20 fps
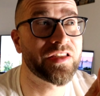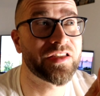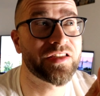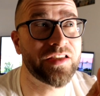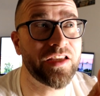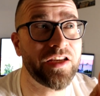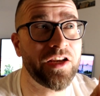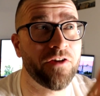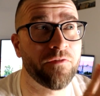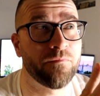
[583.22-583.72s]

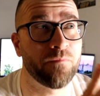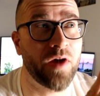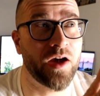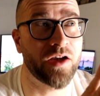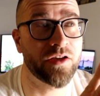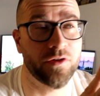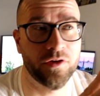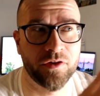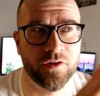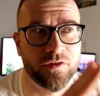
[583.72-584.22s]
city
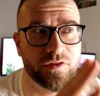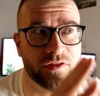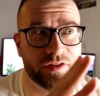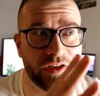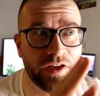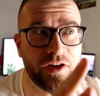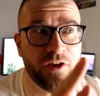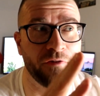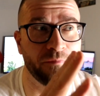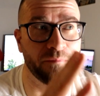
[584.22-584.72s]

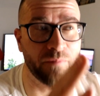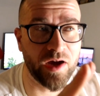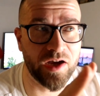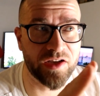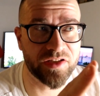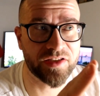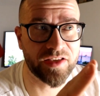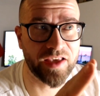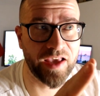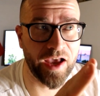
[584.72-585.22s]
of
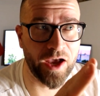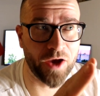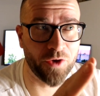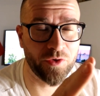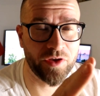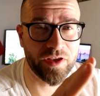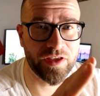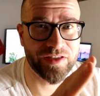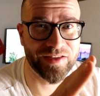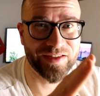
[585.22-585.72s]

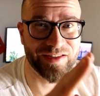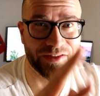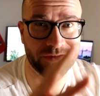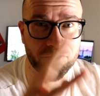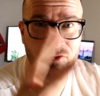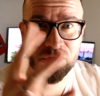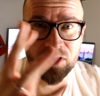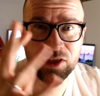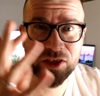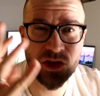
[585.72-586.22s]
Moscow is
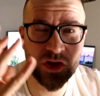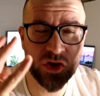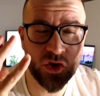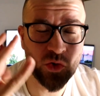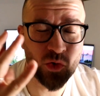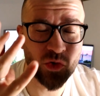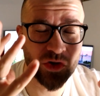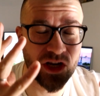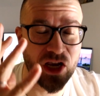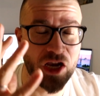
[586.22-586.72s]

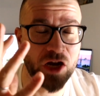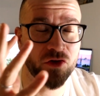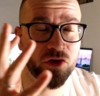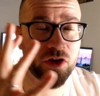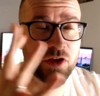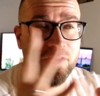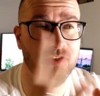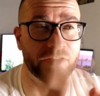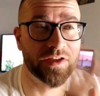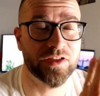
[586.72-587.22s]
huge
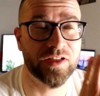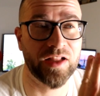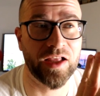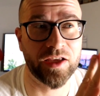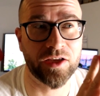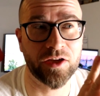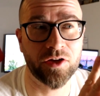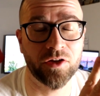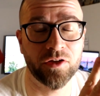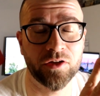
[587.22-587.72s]
area. There's
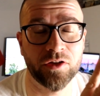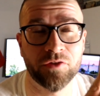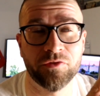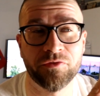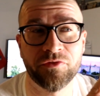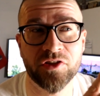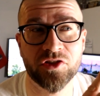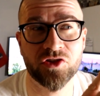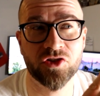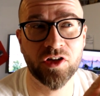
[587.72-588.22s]
like
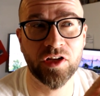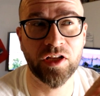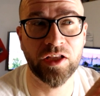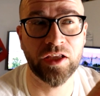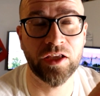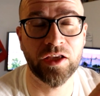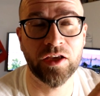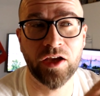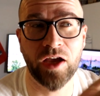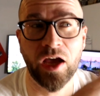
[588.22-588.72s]

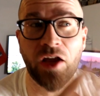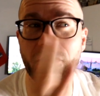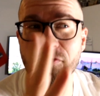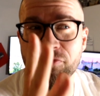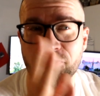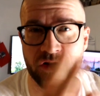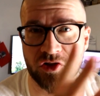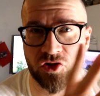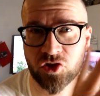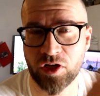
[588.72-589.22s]
officially,
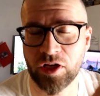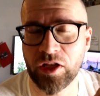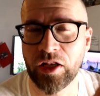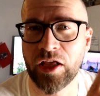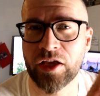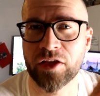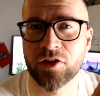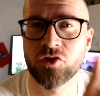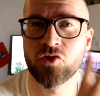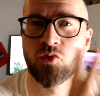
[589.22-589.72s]
unofficially,
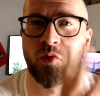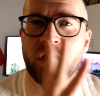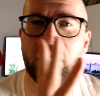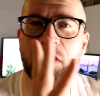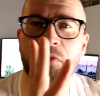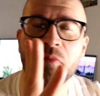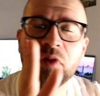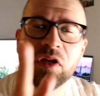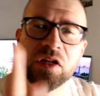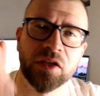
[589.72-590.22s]
like
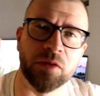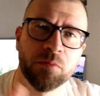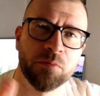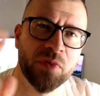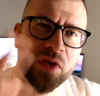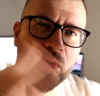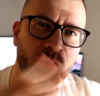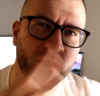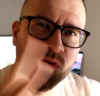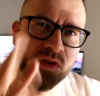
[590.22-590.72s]
20 million
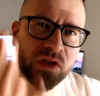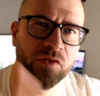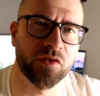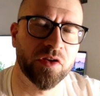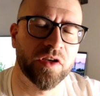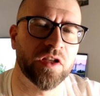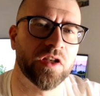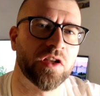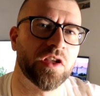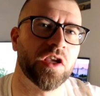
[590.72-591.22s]
people
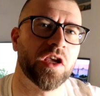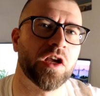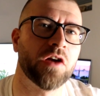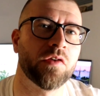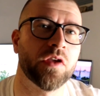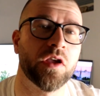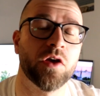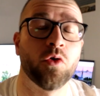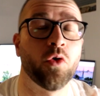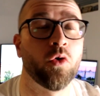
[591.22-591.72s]
living in the
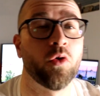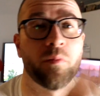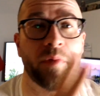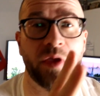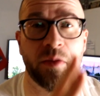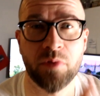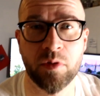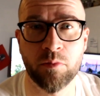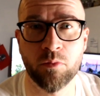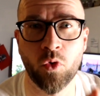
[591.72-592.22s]
area, or
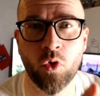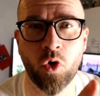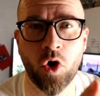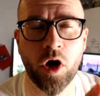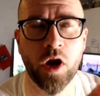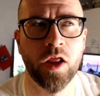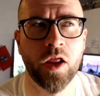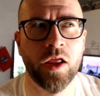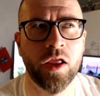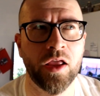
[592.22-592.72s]
maybe
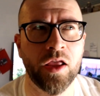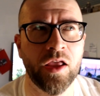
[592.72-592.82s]
more.